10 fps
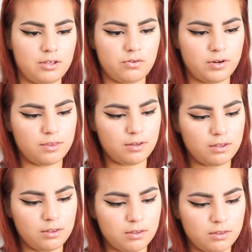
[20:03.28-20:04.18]

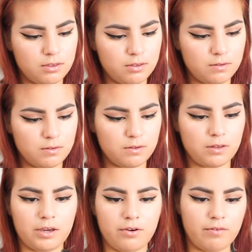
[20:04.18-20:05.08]
tweezer,
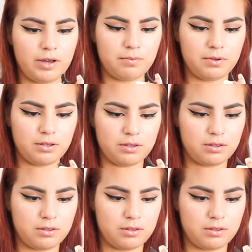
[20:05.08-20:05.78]
I grab it,